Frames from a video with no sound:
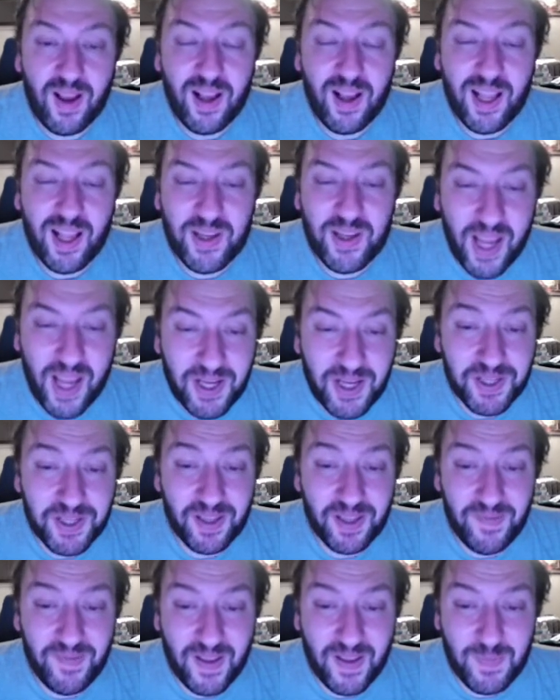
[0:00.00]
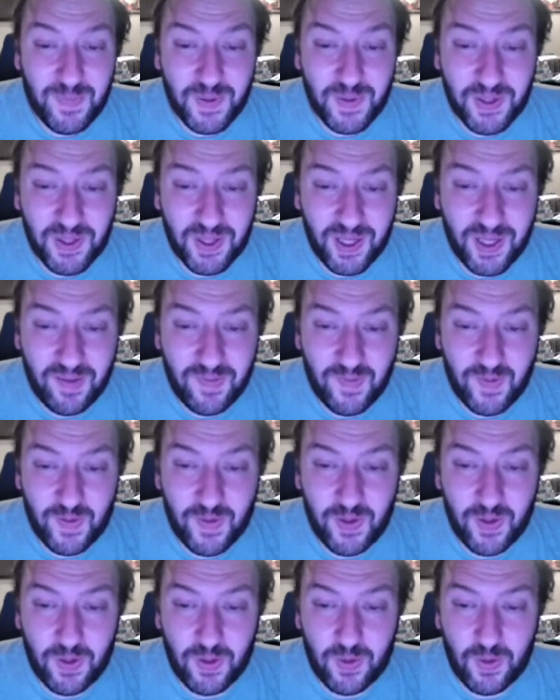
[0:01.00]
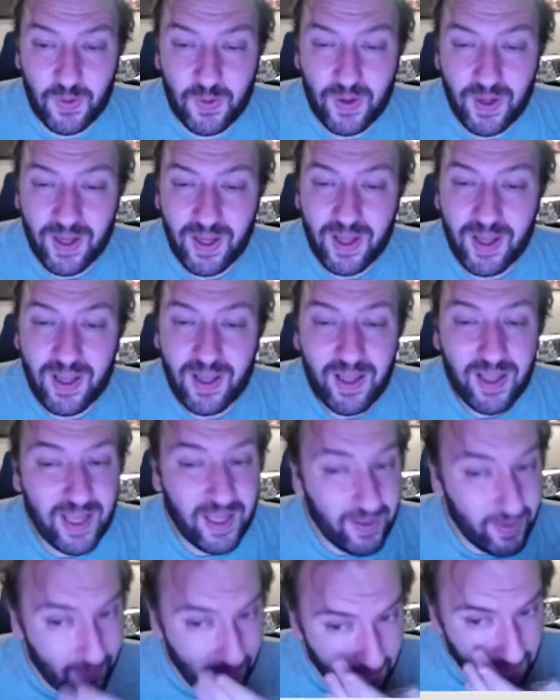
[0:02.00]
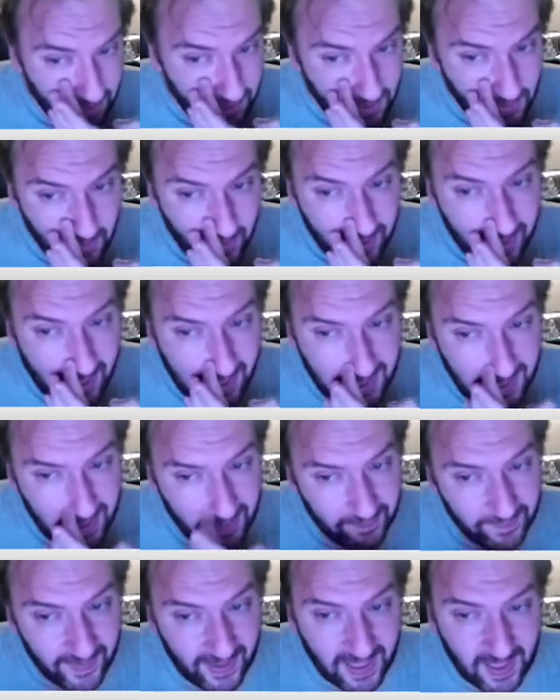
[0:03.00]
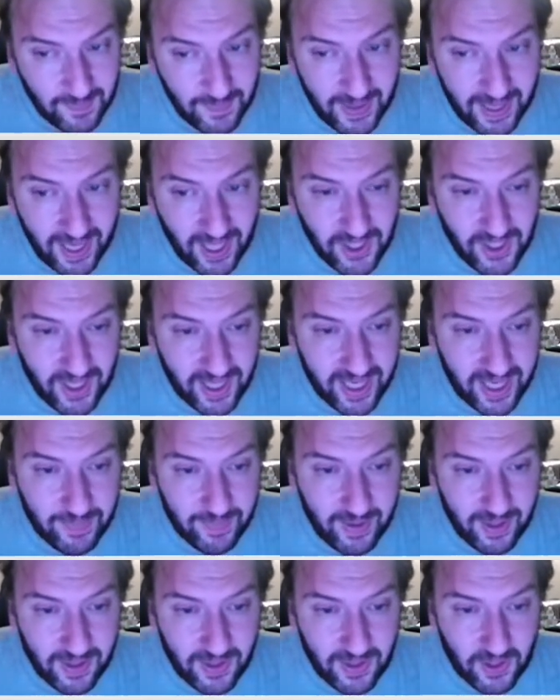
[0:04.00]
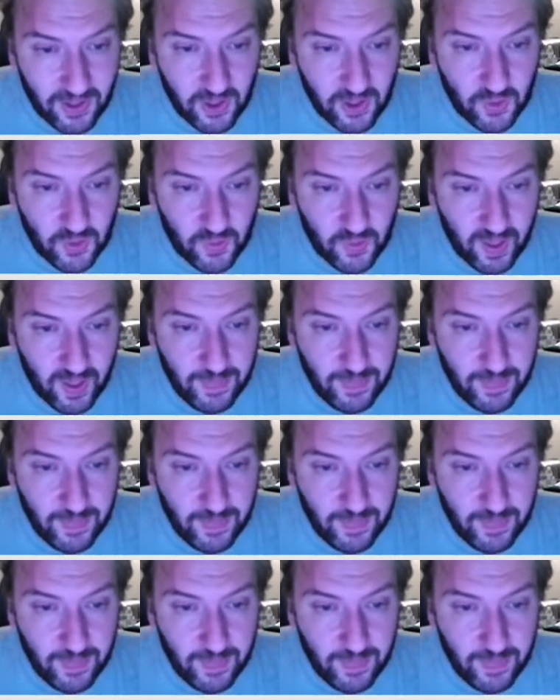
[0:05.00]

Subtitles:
Change it to defense position. If you do, it loses 1,000 defense. Banish any monster destroyed by